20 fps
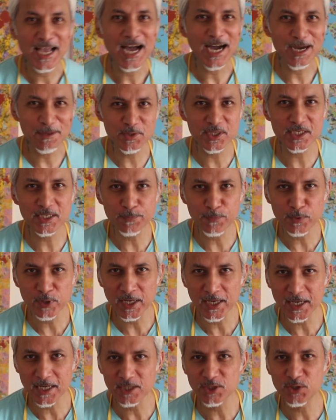I'm just
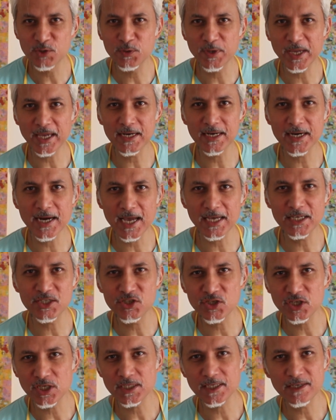putting it to get a
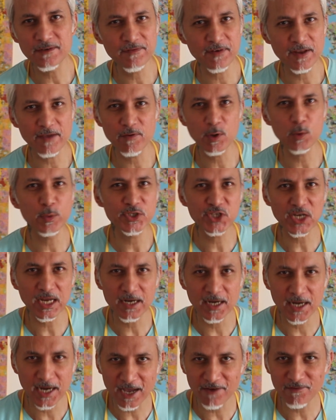nice cheesy flavor, which I
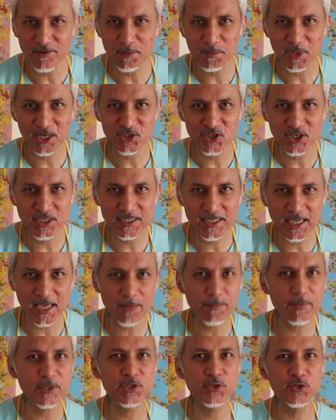love in my
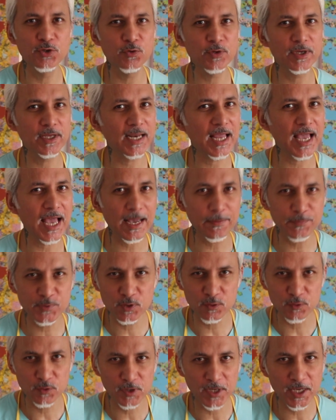cheesecake, but you can
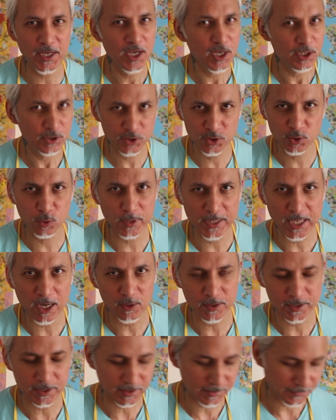absolutely do
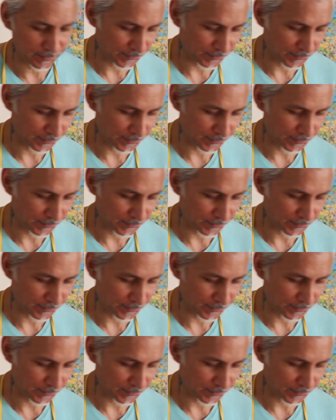without it.